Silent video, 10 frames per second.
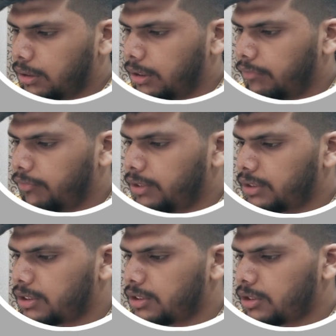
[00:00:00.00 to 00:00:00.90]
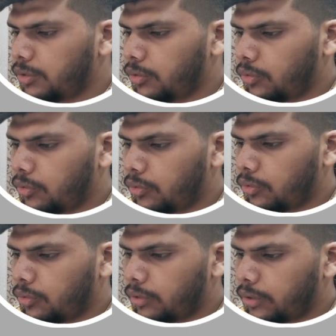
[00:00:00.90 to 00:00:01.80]
if this is 0,
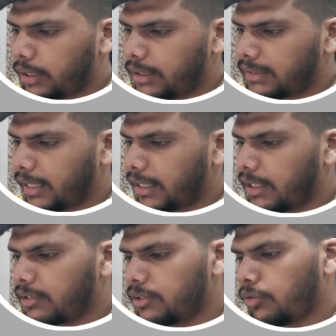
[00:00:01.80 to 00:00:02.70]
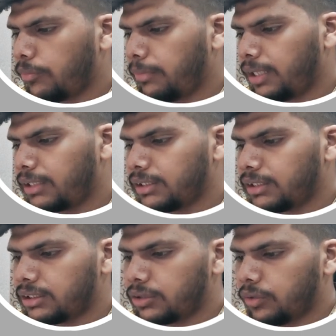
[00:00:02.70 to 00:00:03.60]
that is second is 0, minutes
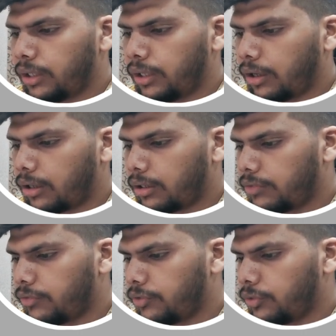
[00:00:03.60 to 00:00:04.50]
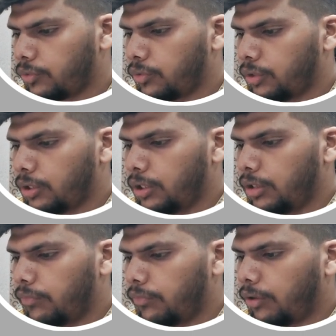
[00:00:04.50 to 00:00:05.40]
is 0 and hour is 0.
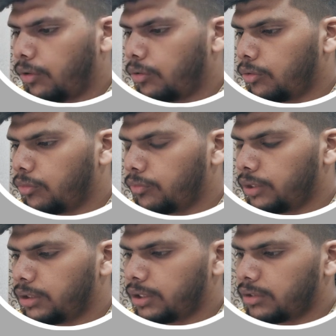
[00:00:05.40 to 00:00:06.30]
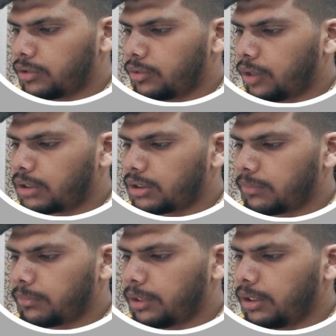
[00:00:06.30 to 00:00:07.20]
If all of threes are 0, I
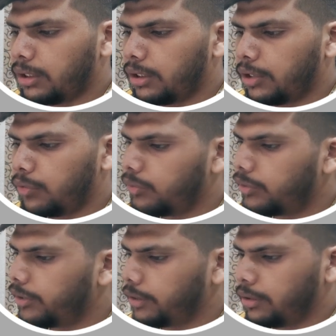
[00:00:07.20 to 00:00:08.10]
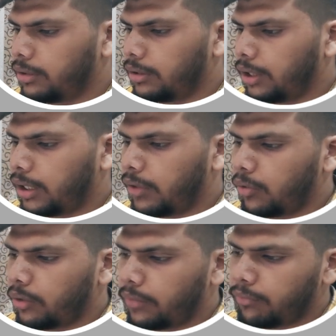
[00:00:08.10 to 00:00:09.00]
simply need to return. I
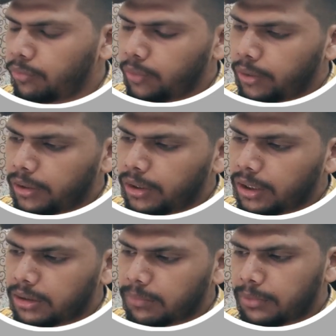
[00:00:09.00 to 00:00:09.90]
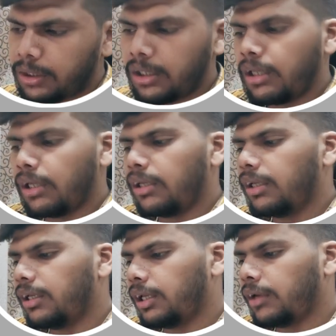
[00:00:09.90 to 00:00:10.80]
don't have to do anything, I simply
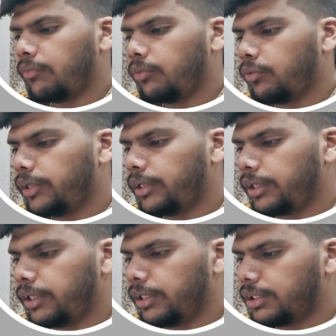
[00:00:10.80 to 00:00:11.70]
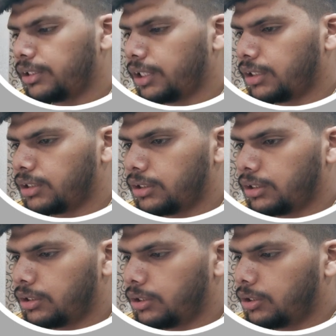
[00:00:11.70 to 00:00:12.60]
have to return in this case.
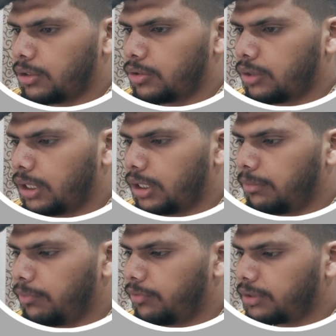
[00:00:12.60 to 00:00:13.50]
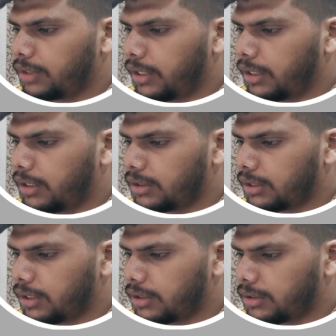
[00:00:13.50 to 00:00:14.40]
So let me first handle this
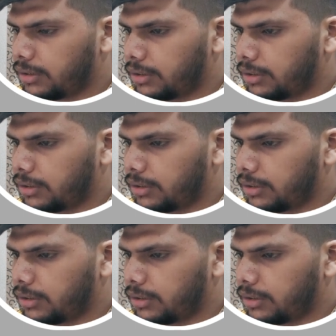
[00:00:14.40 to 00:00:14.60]
case.